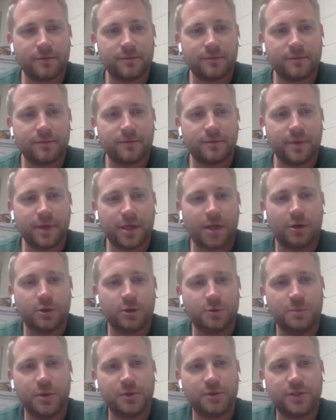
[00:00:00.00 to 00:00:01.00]
when
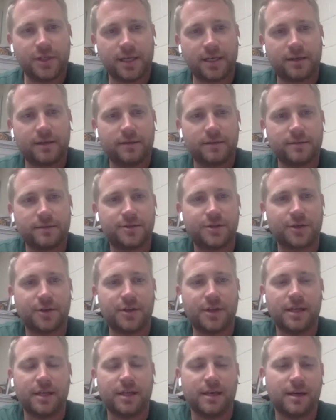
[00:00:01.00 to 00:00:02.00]
Coach Busick took
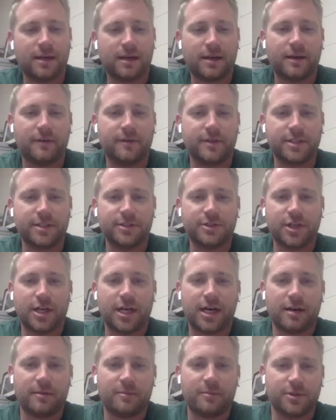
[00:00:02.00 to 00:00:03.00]
the Covington
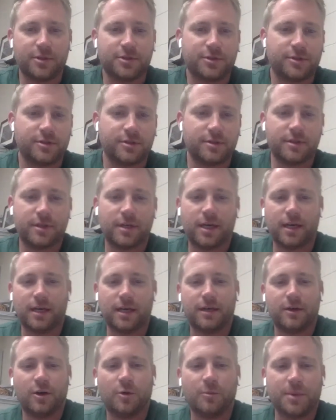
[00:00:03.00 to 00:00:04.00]
job, which
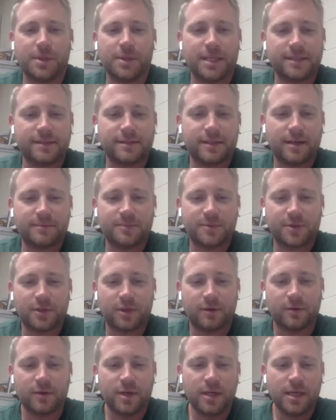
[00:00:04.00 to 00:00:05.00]
opened this up.
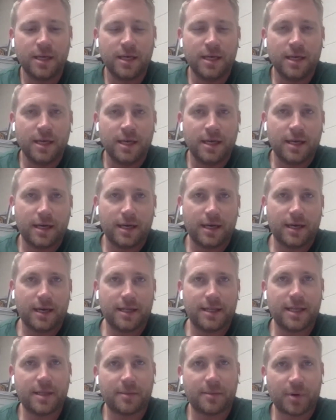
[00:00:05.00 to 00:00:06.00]
So,
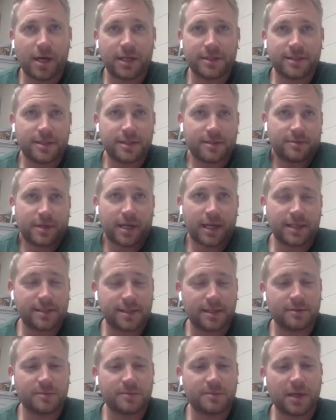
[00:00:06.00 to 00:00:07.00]
and then the process, like I
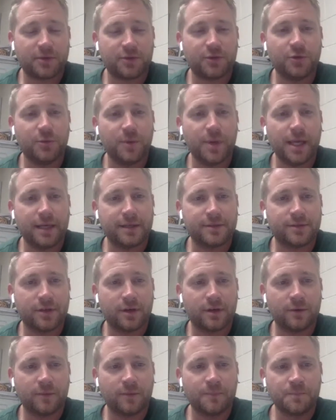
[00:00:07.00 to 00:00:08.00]
said, was about 2 weeks.
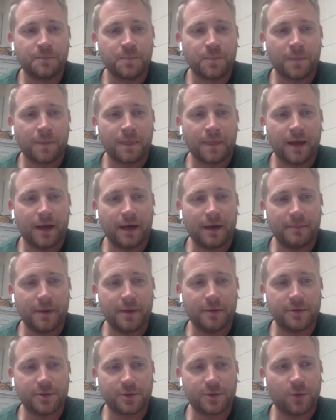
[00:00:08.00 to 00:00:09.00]
So
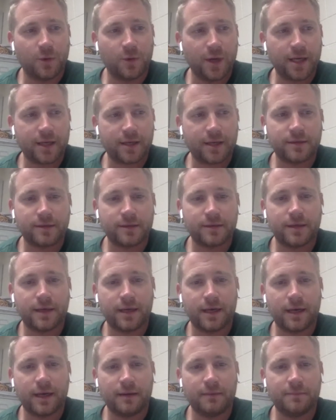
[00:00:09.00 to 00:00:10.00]
it was quick.
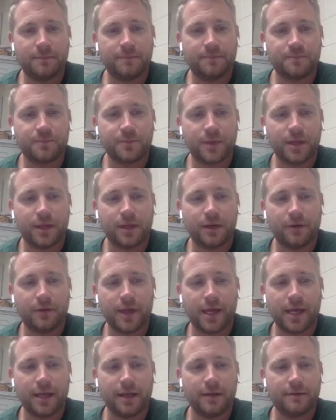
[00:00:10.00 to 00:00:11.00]
They
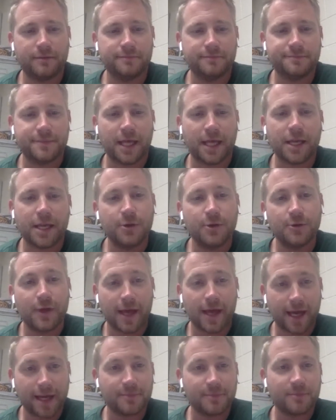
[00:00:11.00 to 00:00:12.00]
knew
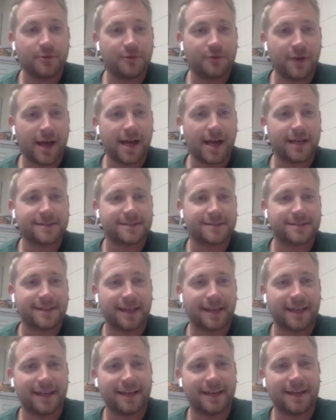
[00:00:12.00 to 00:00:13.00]
they had to move fast,
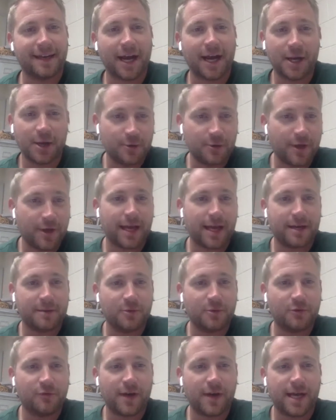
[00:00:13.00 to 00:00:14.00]
and I knew they had to
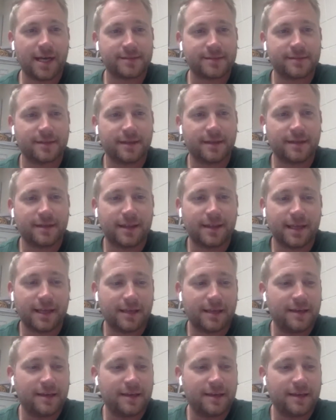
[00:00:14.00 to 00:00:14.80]
move fast. I think,